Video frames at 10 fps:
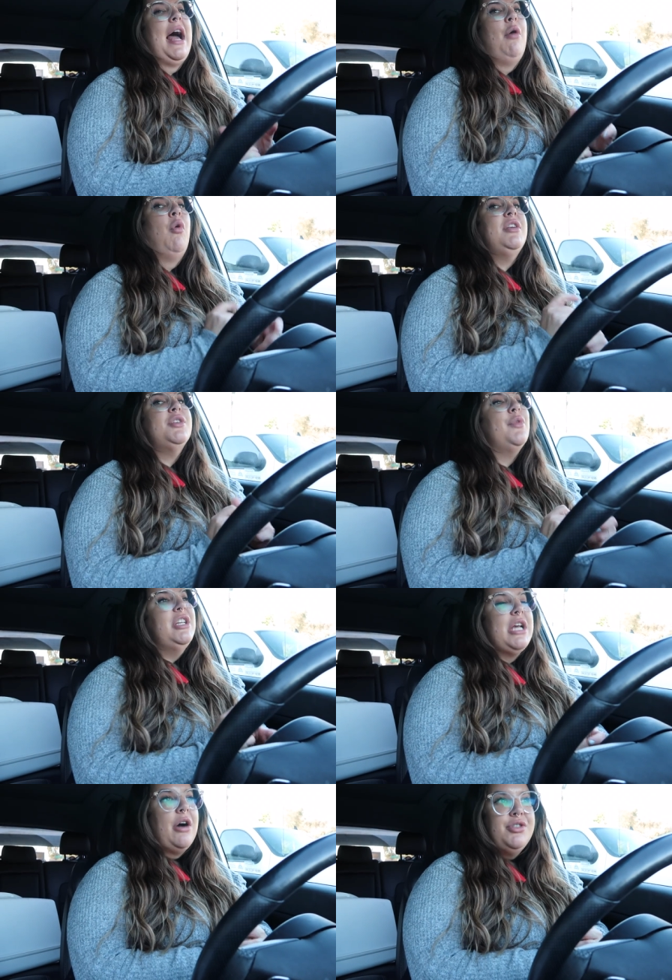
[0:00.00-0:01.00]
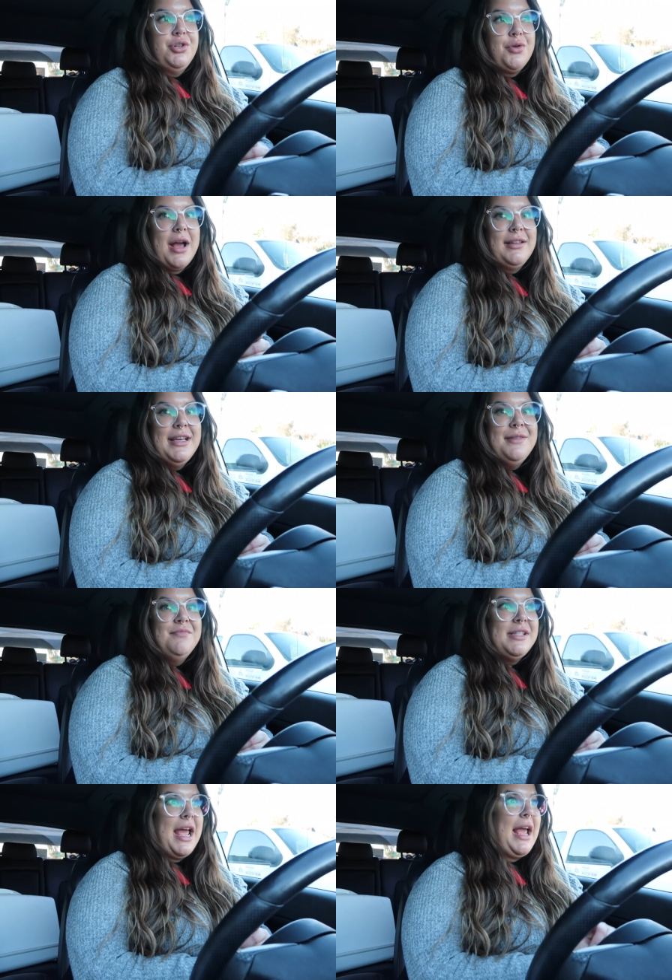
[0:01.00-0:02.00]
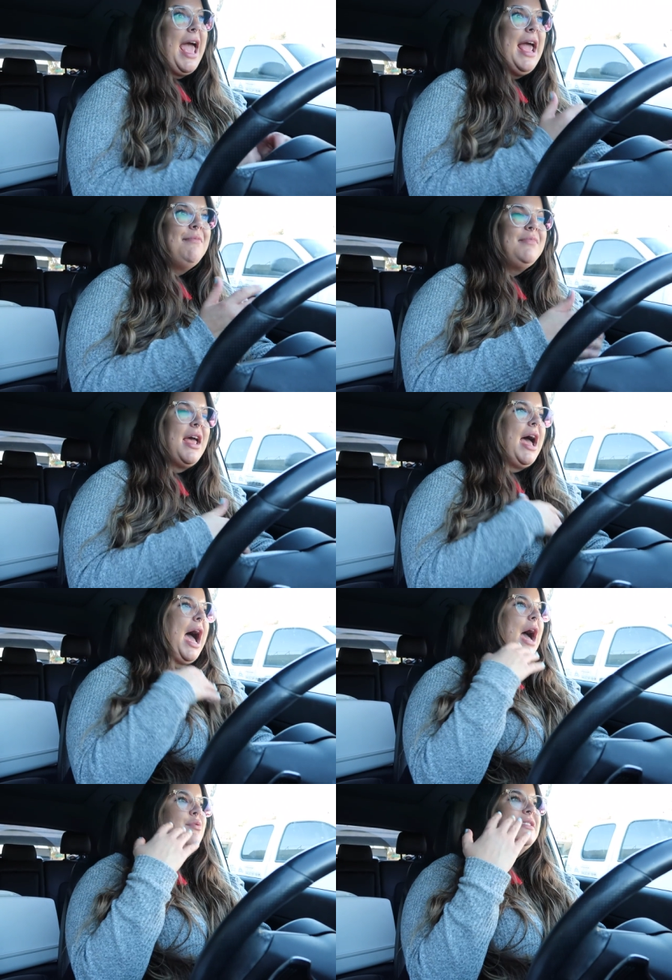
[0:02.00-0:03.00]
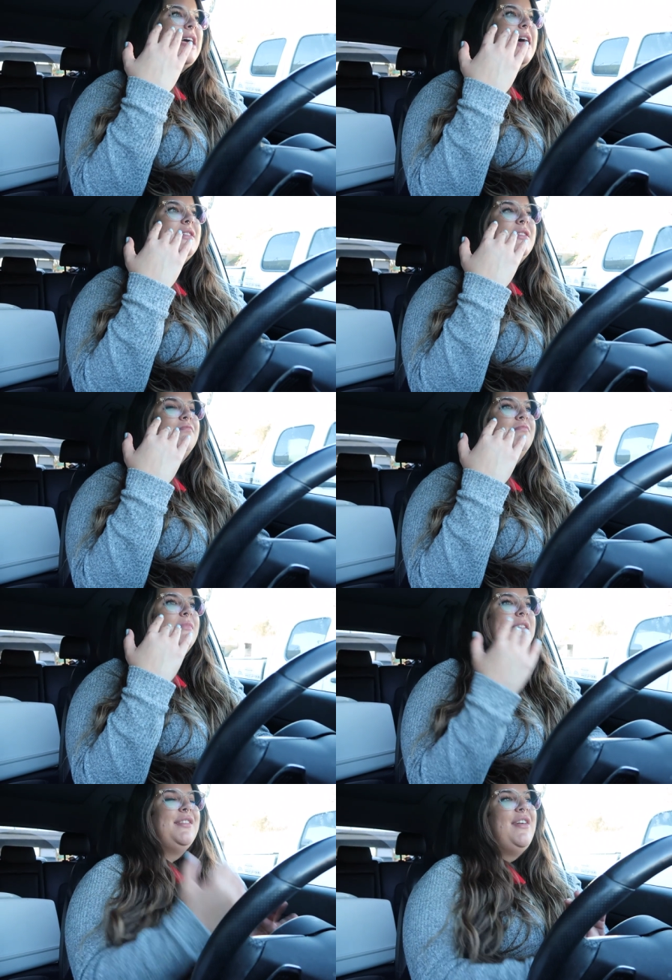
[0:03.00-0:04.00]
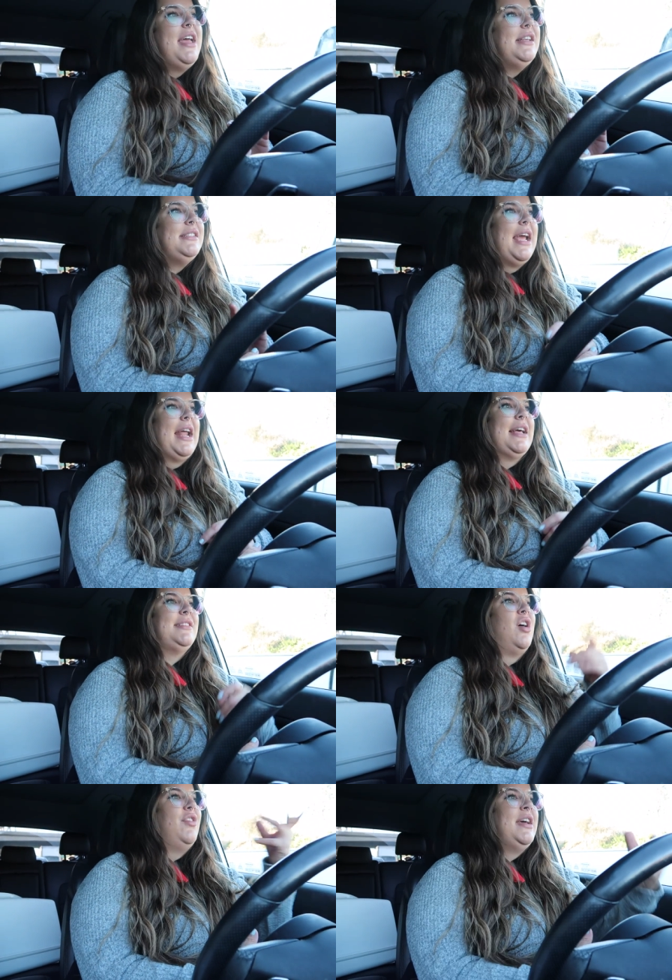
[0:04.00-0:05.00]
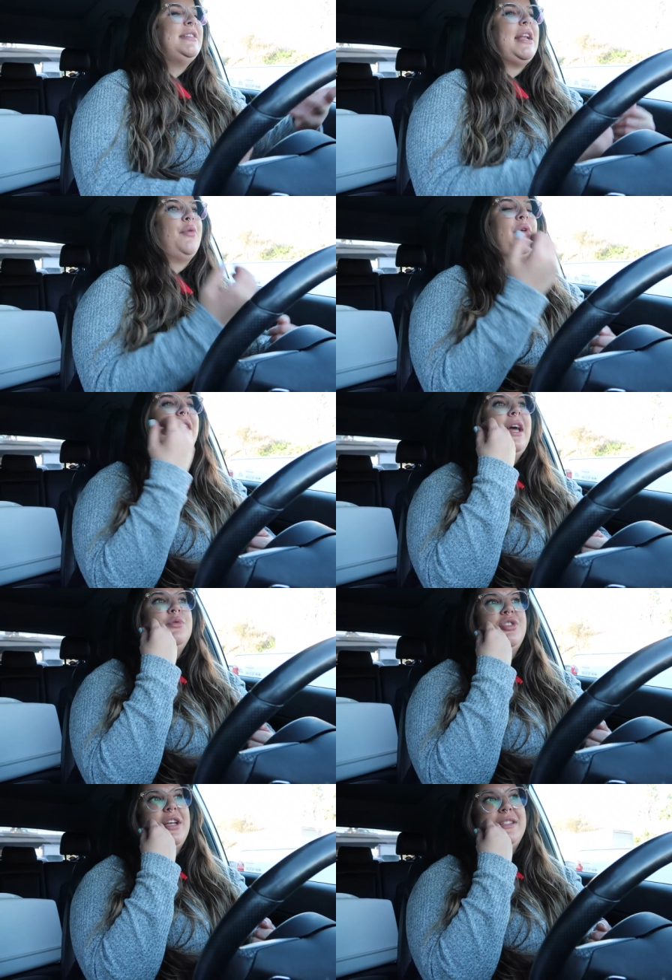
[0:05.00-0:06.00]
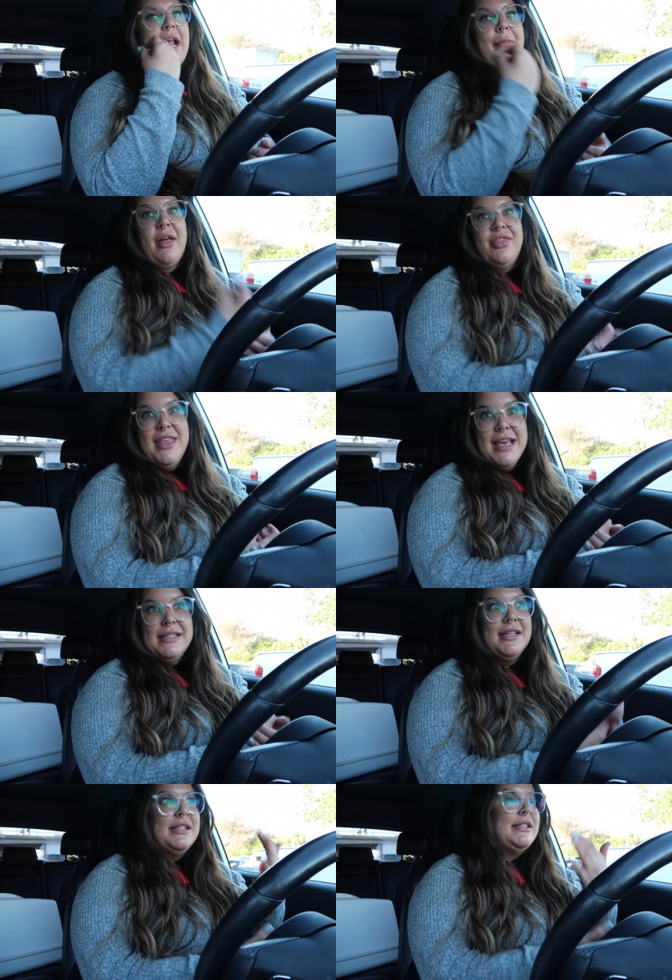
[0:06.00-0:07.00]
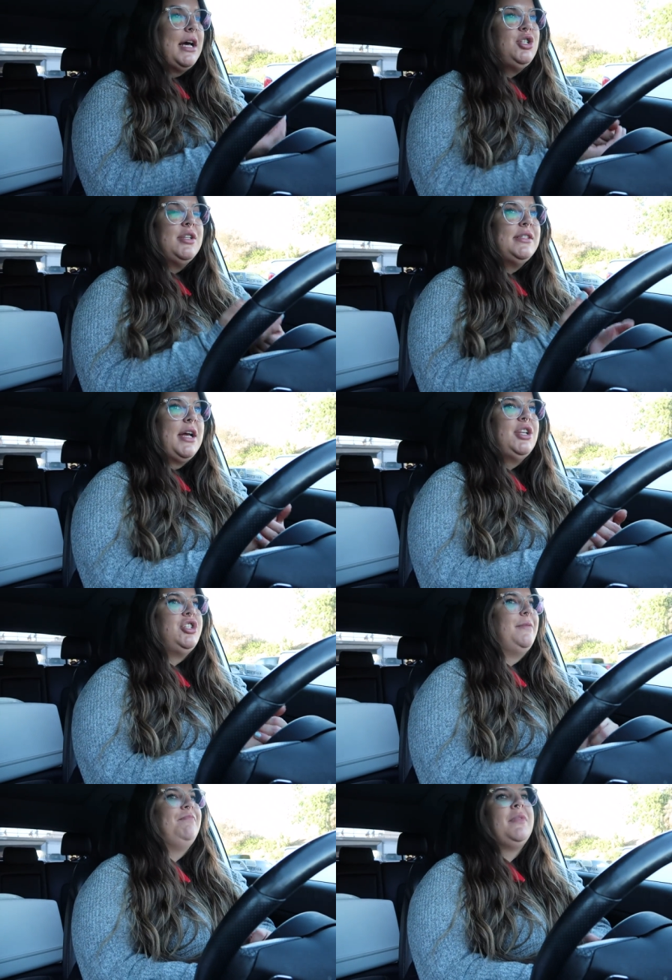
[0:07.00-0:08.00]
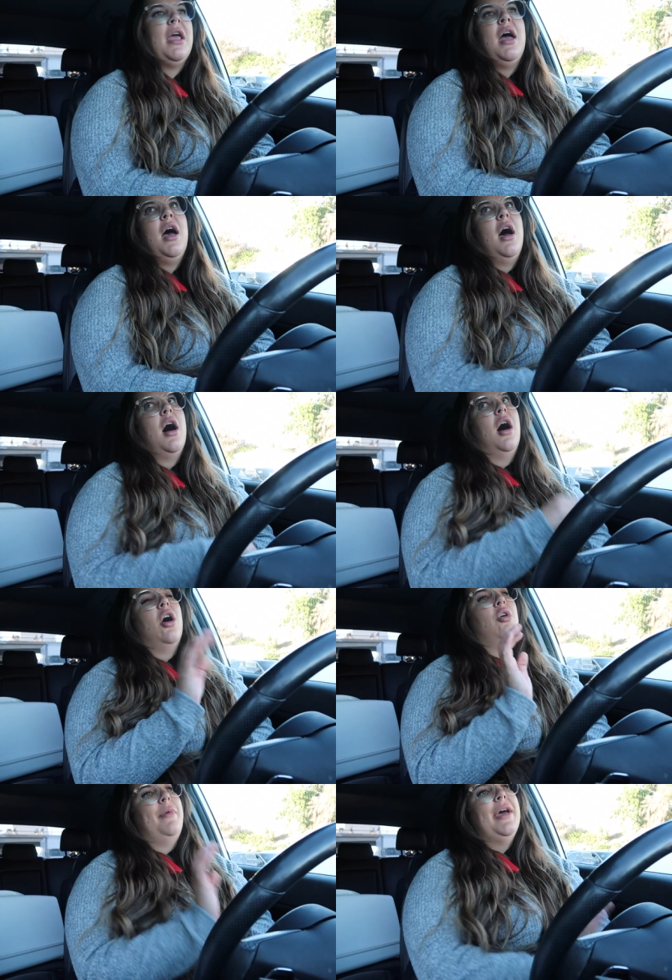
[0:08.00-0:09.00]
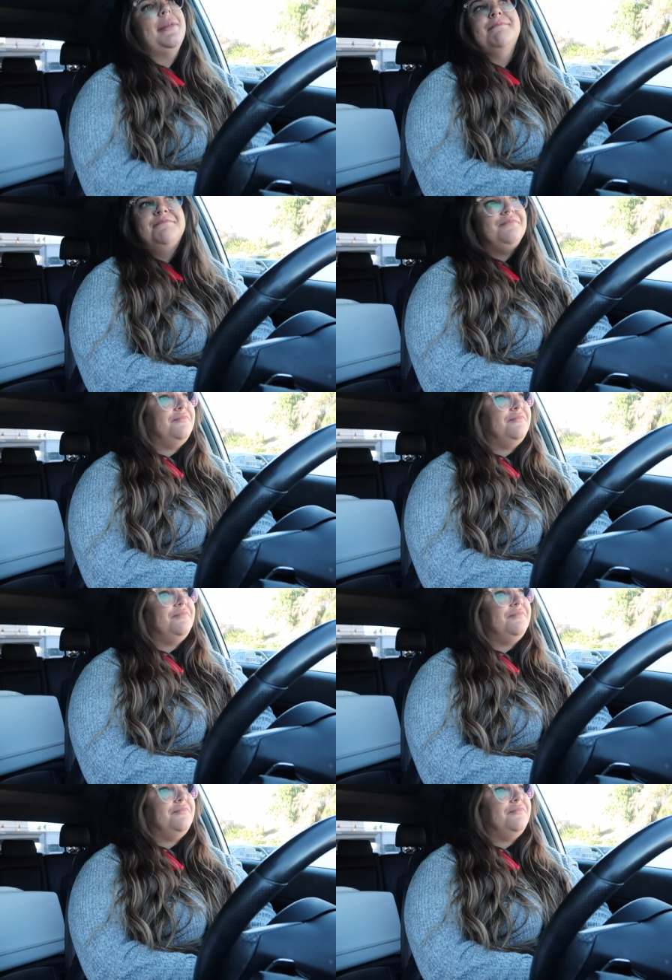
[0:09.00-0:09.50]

I want to reach out to directly saying, hey, I was at this event and I saw this and I really liked what you had to say about this and such and such and oh man,